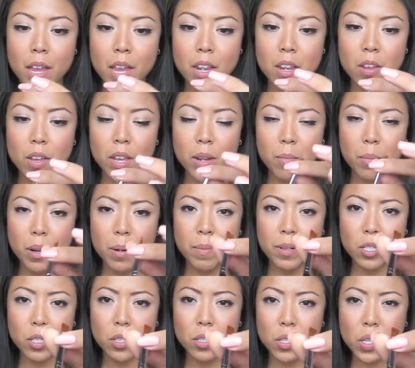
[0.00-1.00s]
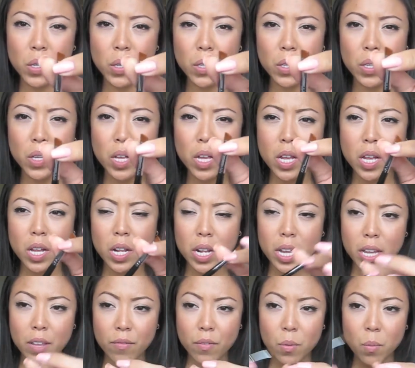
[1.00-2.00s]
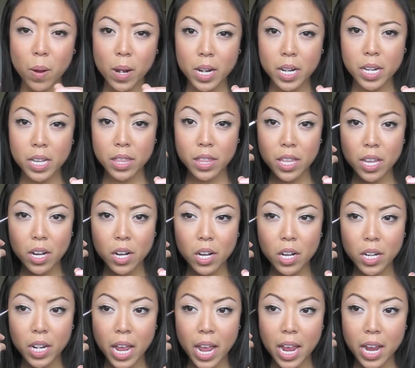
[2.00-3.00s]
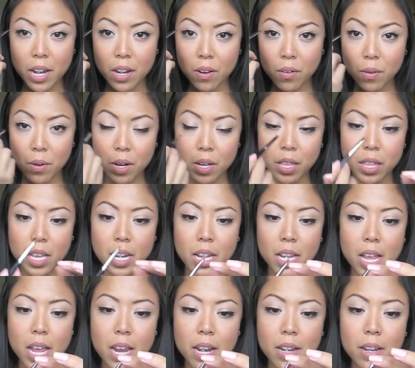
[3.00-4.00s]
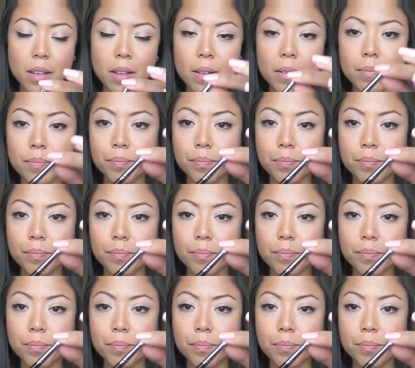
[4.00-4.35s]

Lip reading: and you can pretty much control like if you wanted a thicker line or a thin line.